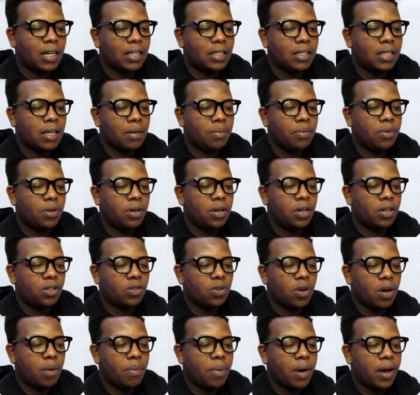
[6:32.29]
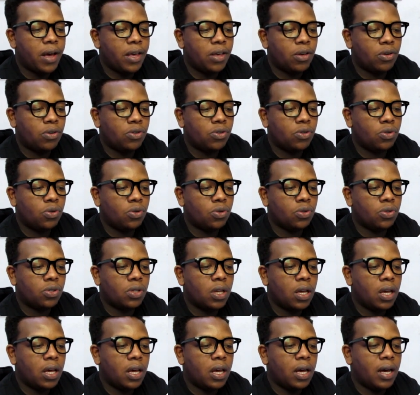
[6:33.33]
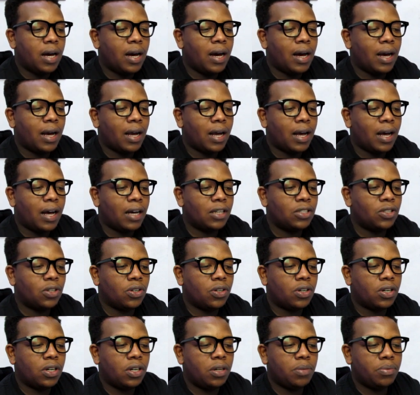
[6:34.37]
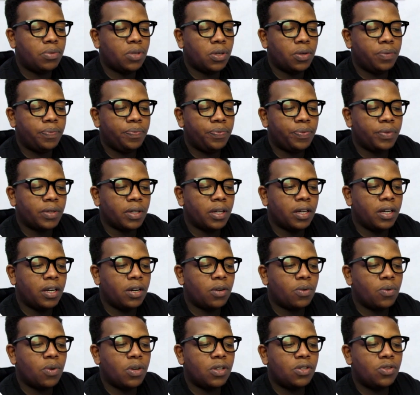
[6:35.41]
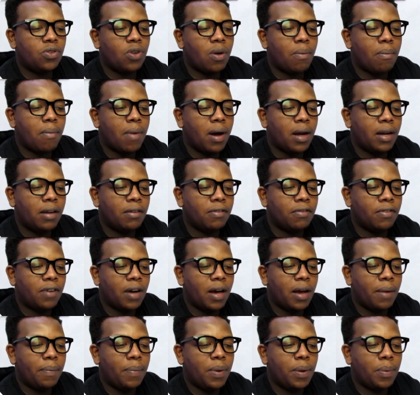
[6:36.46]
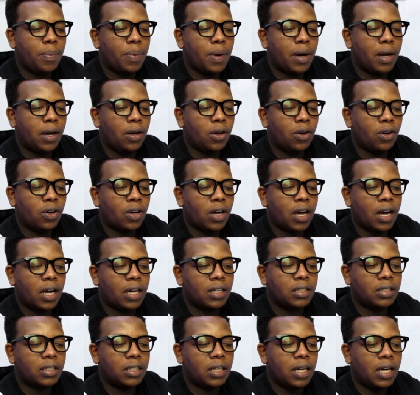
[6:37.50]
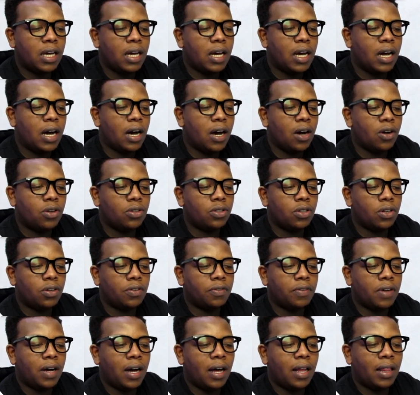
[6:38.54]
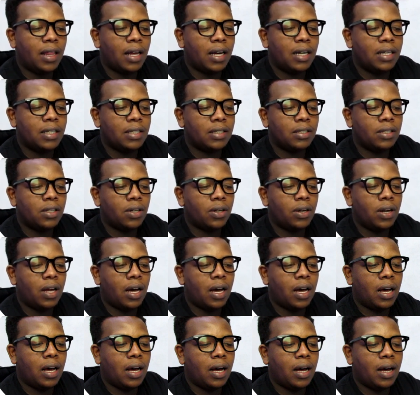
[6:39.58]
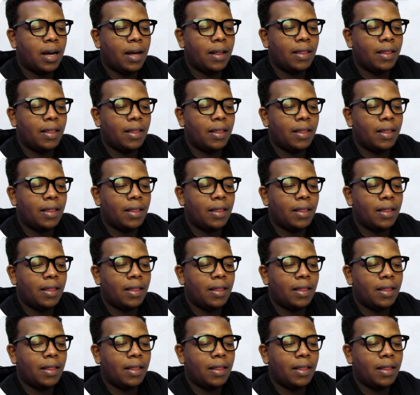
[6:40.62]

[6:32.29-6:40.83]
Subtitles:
Step three is whereby you choose cash or crypto. Request your money via PayPal or cash out of that is dollar.